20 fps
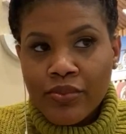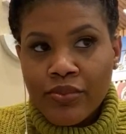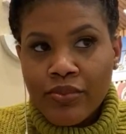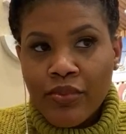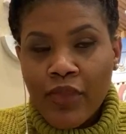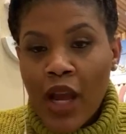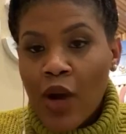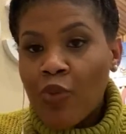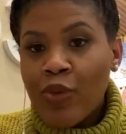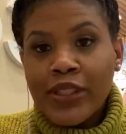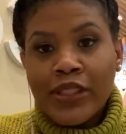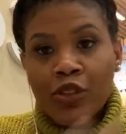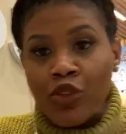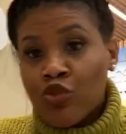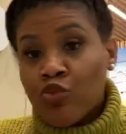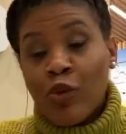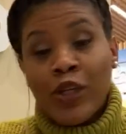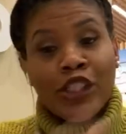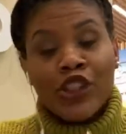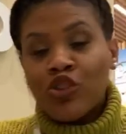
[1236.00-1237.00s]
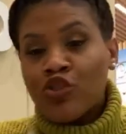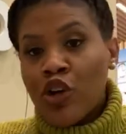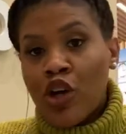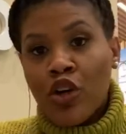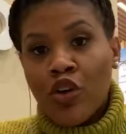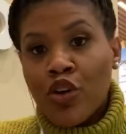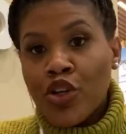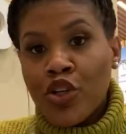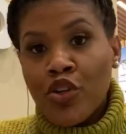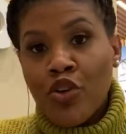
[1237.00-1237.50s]
Now, which
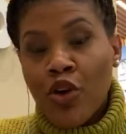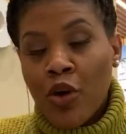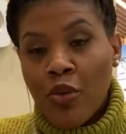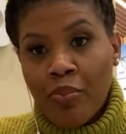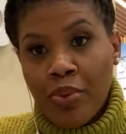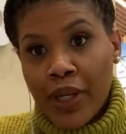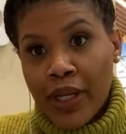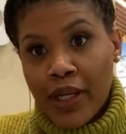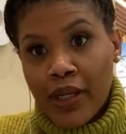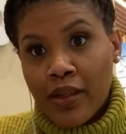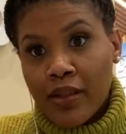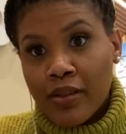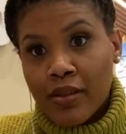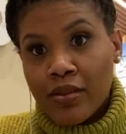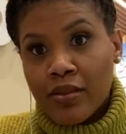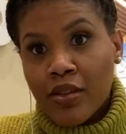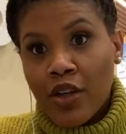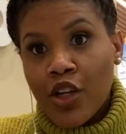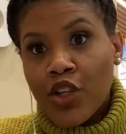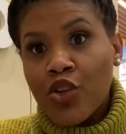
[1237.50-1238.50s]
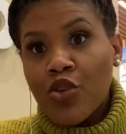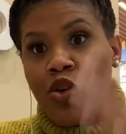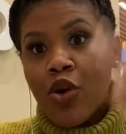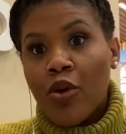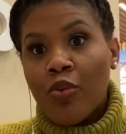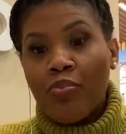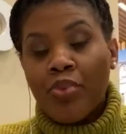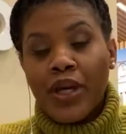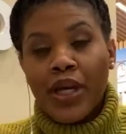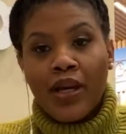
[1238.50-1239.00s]
struggle you gonna pick? Are you gonna
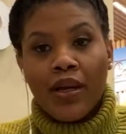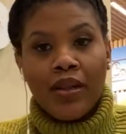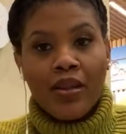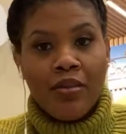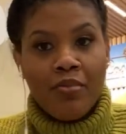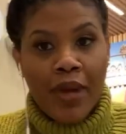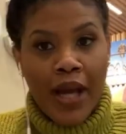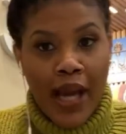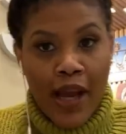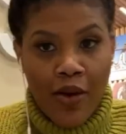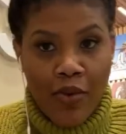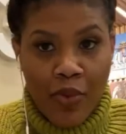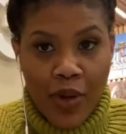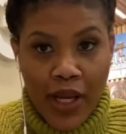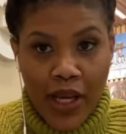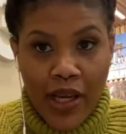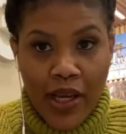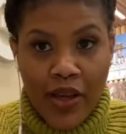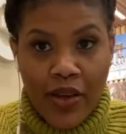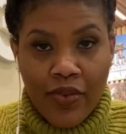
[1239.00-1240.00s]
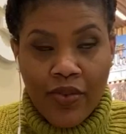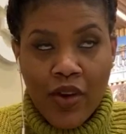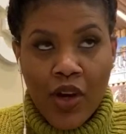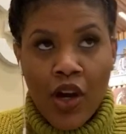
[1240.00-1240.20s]
pick the bad weave?